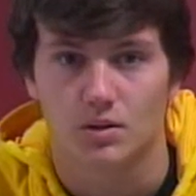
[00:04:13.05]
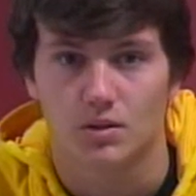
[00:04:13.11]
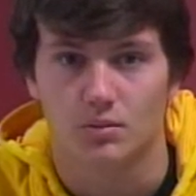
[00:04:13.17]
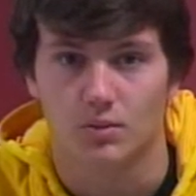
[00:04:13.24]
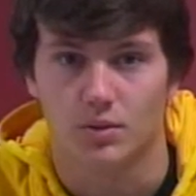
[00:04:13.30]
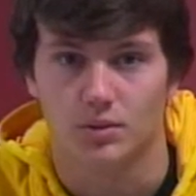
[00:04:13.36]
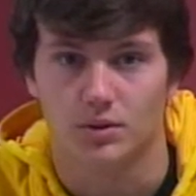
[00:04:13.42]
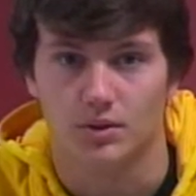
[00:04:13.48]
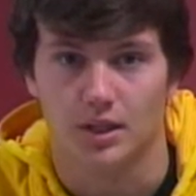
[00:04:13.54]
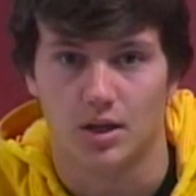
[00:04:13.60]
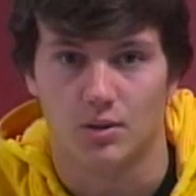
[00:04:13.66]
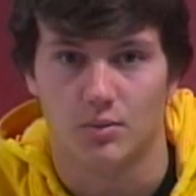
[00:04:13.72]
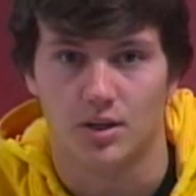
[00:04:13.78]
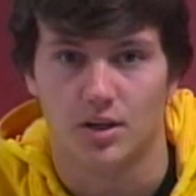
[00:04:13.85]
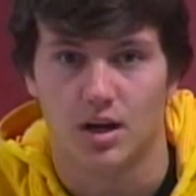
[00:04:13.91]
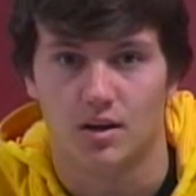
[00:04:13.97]
We will now
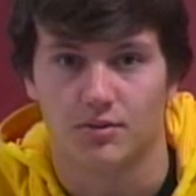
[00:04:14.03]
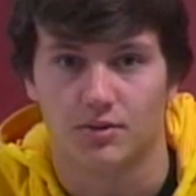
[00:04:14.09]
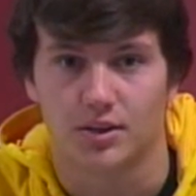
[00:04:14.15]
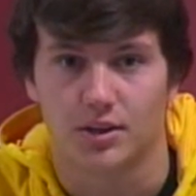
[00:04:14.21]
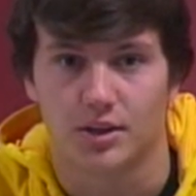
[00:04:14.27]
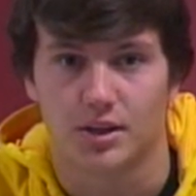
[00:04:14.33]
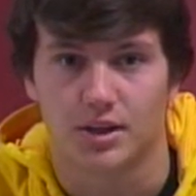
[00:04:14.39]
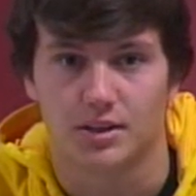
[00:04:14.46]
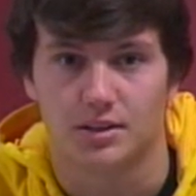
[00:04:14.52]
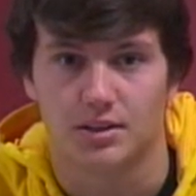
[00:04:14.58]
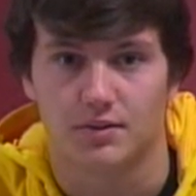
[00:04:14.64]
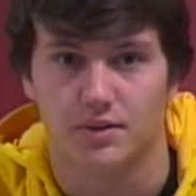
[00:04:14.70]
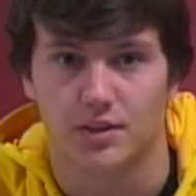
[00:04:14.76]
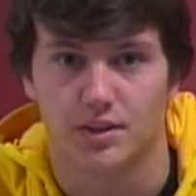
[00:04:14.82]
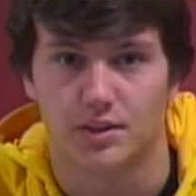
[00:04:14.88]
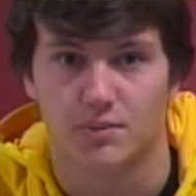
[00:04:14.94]
be offering an
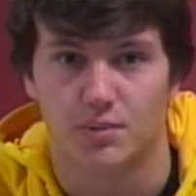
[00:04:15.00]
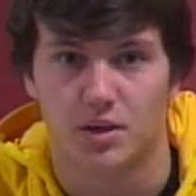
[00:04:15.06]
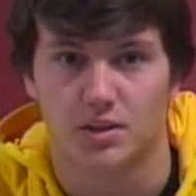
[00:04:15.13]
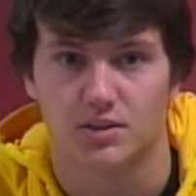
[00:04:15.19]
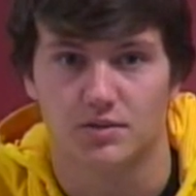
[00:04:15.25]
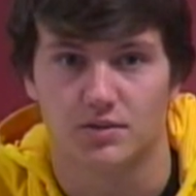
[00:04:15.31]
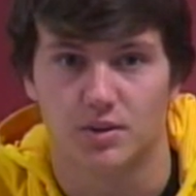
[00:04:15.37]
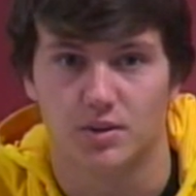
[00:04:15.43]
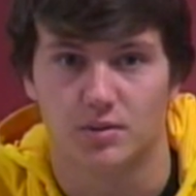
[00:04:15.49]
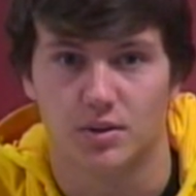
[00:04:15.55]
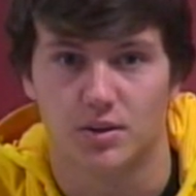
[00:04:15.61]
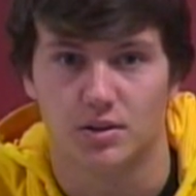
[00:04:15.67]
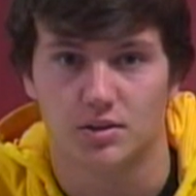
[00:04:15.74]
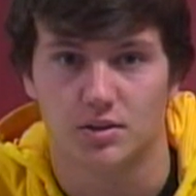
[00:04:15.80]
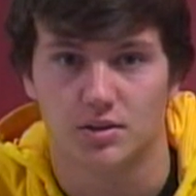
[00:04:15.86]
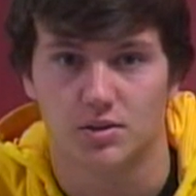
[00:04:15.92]
activities bus for the
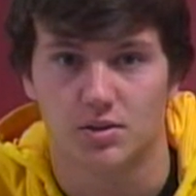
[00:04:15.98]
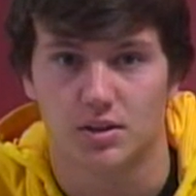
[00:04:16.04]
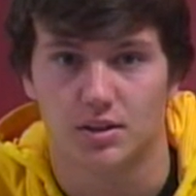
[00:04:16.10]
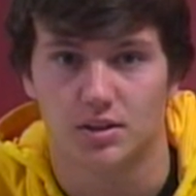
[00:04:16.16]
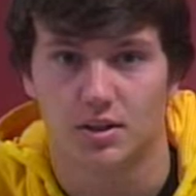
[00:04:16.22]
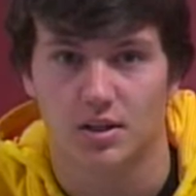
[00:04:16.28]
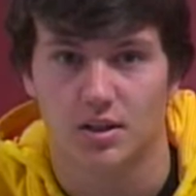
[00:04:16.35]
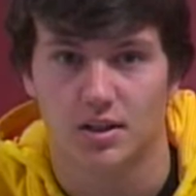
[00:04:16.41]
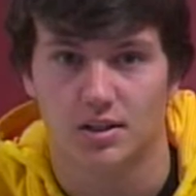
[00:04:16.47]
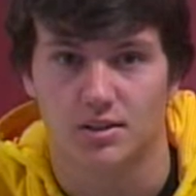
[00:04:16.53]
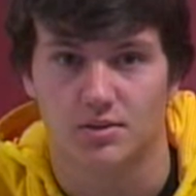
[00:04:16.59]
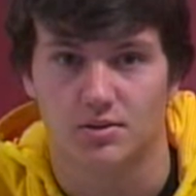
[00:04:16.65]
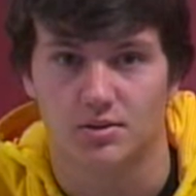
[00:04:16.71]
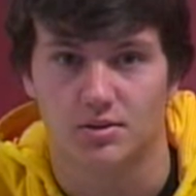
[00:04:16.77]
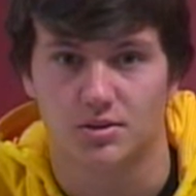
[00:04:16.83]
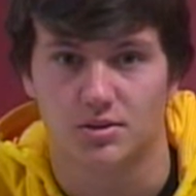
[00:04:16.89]
middle school and the high
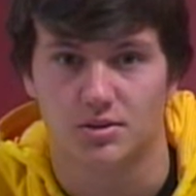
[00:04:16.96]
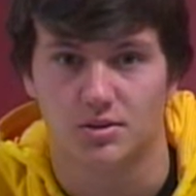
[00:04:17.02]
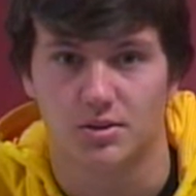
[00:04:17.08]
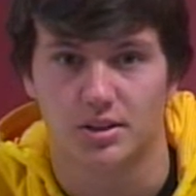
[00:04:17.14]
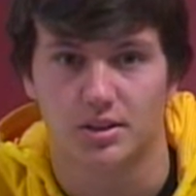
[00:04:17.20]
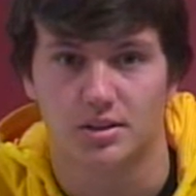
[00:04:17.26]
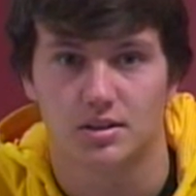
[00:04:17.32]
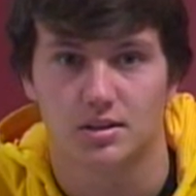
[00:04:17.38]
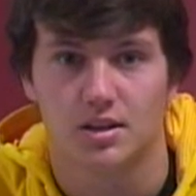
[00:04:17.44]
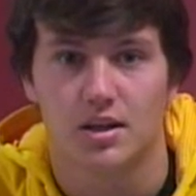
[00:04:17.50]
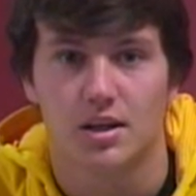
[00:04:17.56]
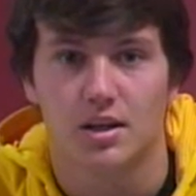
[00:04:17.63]
school students.